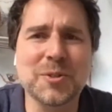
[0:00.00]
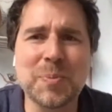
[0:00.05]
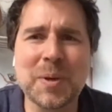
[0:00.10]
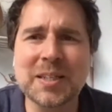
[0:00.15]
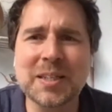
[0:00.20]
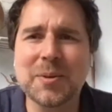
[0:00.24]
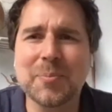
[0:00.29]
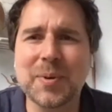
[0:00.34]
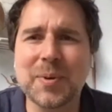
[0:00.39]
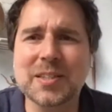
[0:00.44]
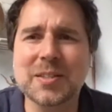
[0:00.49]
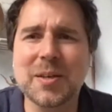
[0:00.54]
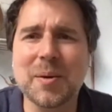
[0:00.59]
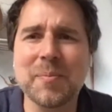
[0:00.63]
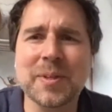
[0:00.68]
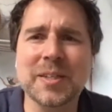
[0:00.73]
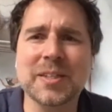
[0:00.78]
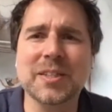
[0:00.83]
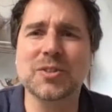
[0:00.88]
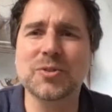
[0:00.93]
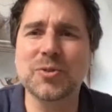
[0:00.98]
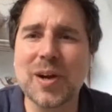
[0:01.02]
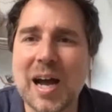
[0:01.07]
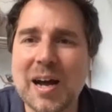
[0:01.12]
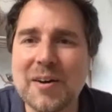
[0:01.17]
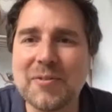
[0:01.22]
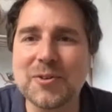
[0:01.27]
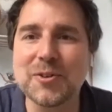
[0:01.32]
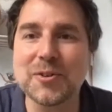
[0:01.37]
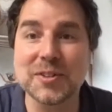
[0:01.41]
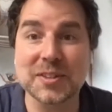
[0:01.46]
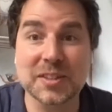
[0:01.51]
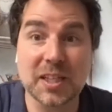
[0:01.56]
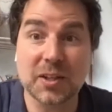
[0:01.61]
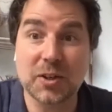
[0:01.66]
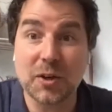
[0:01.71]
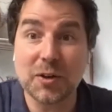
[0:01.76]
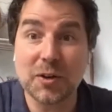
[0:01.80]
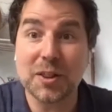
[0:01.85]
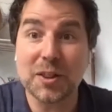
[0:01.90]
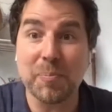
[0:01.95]
there's this pent up excitement to
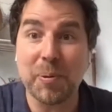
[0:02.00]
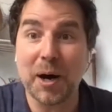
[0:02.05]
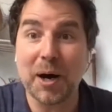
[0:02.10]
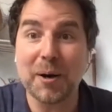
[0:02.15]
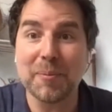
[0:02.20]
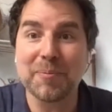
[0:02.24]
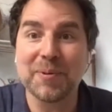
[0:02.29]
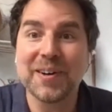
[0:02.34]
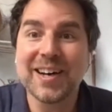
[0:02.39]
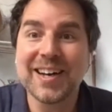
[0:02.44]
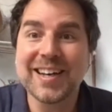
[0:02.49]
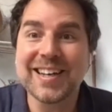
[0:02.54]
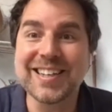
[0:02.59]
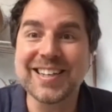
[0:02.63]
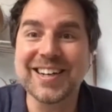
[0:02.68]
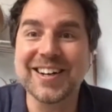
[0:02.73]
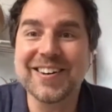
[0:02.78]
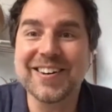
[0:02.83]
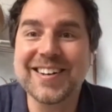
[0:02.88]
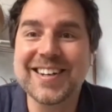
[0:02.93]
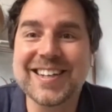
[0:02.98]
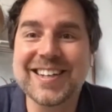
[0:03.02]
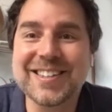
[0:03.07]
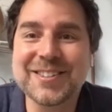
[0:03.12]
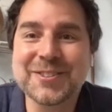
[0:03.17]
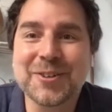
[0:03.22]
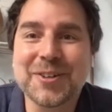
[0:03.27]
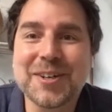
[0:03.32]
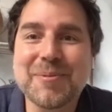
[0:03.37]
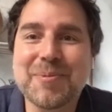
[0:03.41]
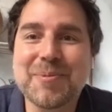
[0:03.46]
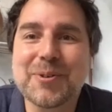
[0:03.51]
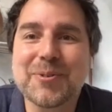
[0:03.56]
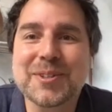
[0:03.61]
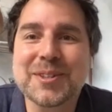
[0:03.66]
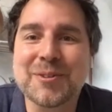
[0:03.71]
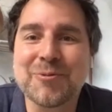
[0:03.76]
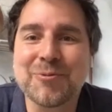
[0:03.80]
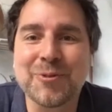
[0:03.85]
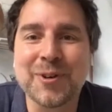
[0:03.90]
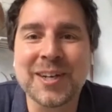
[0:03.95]
travel, to go to the pub, and enjoy a
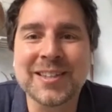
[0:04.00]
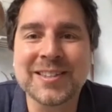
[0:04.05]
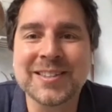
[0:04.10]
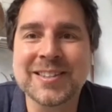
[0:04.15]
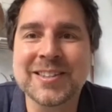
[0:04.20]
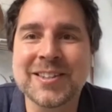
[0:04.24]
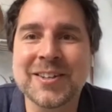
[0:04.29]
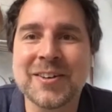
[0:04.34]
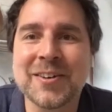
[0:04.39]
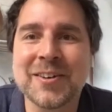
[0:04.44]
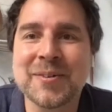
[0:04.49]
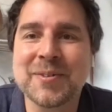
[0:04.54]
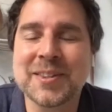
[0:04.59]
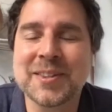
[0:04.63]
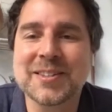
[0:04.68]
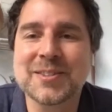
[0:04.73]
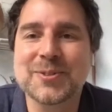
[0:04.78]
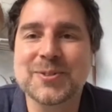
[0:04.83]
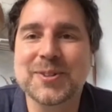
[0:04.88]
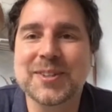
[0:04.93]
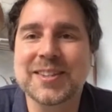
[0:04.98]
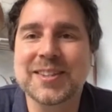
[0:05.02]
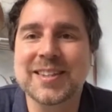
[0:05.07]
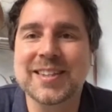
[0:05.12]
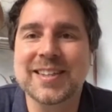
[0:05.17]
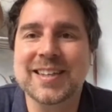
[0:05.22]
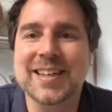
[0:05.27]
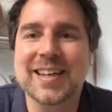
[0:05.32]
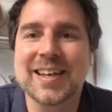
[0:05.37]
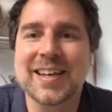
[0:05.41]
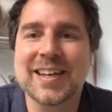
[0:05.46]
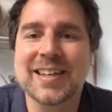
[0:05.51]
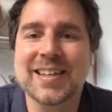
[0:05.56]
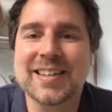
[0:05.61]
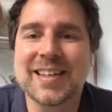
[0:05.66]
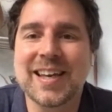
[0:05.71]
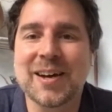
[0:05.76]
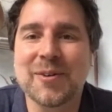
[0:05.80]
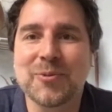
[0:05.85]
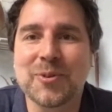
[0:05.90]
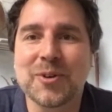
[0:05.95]
beer with a friend, I mean, this sort of thing.
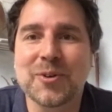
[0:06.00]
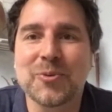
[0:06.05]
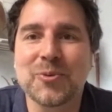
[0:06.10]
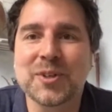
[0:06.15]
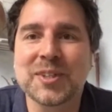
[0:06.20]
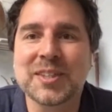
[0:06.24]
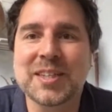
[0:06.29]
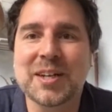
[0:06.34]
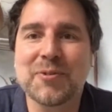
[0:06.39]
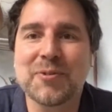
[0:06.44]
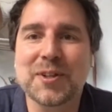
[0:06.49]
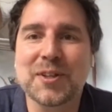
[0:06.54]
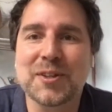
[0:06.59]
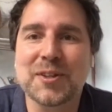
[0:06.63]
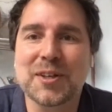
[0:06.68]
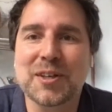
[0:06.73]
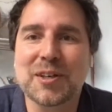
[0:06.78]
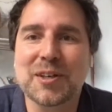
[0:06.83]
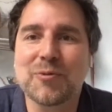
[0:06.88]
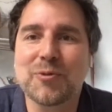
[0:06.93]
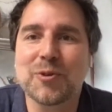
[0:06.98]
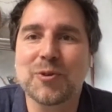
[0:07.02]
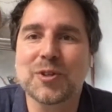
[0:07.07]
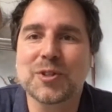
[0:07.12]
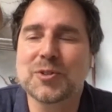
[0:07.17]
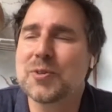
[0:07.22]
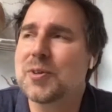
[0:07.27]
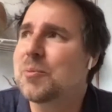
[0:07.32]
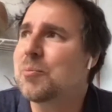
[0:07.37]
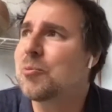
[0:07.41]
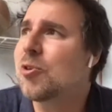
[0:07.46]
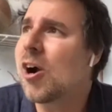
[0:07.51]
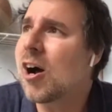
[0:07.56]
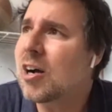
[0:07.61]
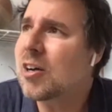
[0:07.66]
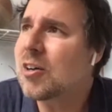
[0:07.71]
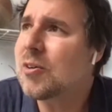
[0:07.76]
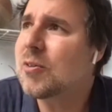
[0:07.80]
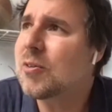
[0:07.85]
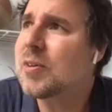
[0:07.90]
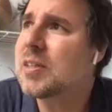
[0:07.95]
We're definitely looking forward to it.
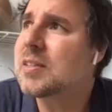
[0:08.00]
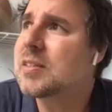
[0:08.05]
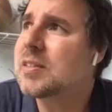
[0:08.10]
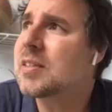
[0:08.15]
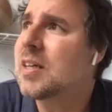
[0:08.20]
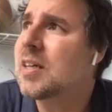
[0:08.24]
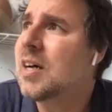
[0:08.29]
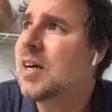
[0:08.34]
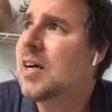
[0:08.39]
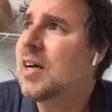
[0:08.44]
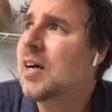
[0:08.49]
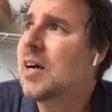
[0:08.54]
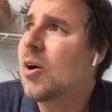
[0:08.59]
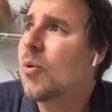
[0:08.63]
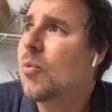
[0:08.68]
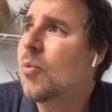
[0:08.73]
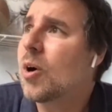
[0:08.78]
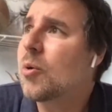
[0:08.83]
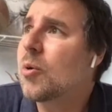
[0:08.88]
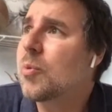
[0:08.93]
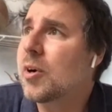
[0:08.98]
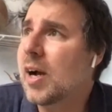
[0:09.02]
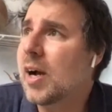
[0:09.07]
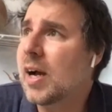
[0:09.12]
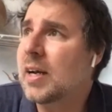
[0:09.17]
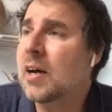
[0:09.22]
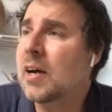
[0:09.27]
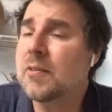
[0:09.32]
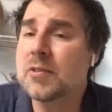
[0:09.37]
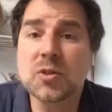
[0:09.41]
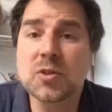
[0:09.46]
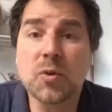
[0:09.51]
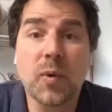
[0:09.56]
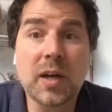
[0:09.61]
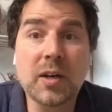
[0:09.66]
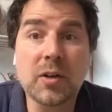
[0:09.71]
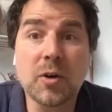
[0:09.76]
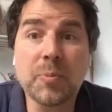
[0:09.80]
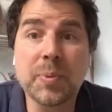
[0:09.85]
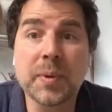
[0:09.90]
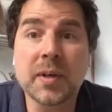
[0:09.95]
Morocco is, where we're at now, it's
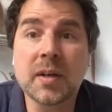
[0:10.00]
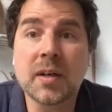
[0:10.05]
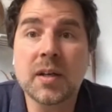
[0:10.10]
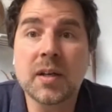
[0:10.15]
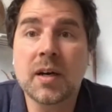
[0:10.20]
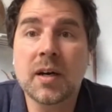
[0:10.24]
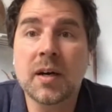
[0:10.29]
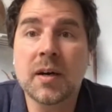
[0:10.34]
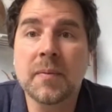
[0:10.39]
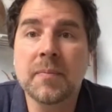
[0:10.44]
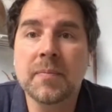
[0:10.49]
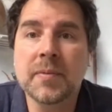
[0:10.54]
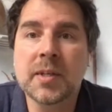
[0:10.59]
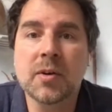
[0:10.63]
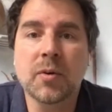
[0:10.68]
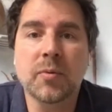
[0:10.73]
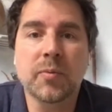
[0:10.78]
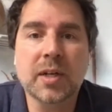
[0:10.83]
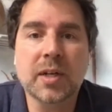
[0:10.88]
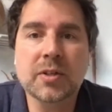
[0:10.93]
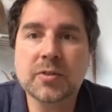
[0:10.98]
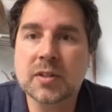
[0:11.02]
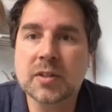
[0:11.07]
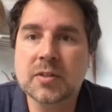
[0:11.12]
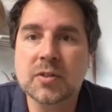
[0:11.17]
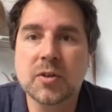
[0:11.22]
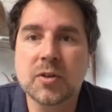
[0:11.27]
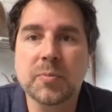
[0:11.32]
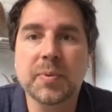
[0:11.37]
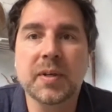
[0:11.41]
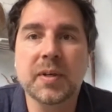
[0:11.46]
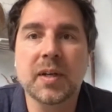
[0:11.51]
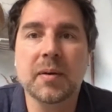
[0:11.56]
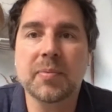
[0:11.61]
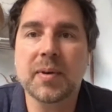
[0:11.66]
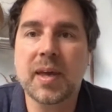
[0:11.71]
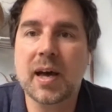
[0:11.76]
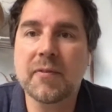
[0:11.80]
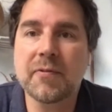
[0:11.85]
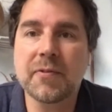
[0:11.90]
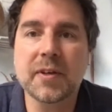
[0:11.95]
quite open. Restaurants are
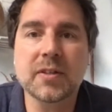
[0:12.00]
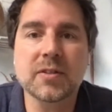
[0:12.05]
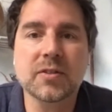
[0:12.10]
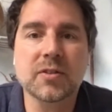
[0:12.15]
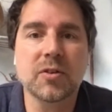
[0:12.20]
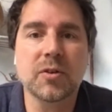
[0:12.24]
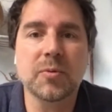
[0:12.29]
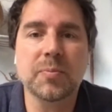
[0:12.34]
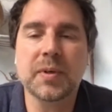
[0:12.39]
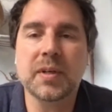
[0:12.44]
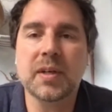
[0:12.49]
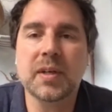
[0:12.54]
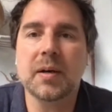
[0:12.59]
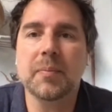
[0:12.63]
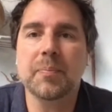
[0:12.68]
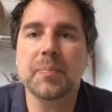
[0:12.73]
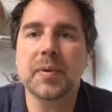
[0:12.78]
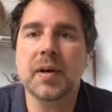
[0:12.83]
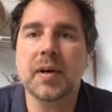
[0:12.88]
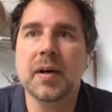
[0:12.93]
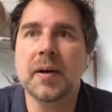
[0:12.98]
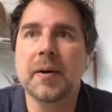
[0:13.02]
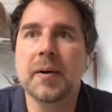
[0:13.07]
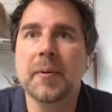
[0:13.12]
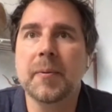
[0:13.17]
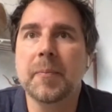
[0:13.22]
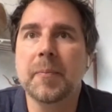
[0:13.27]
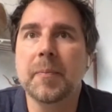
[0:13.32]
opened up, cafes are opened up.